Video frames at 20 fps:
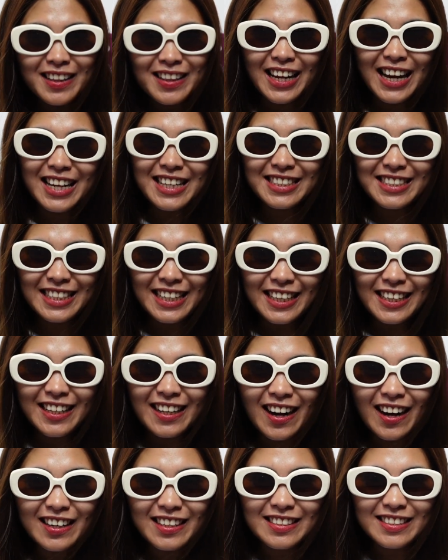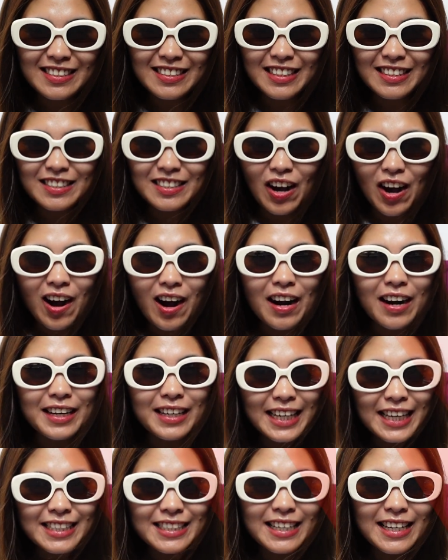that's it guys, that's our
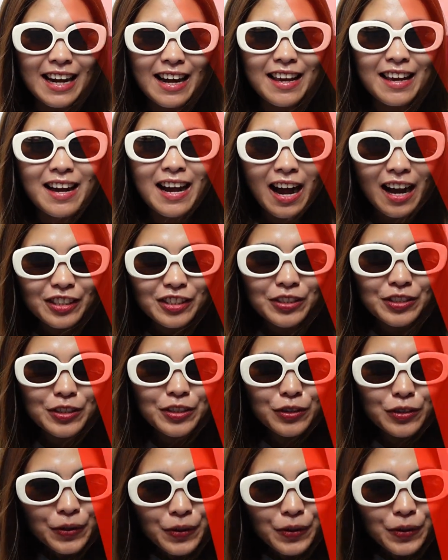DJI Action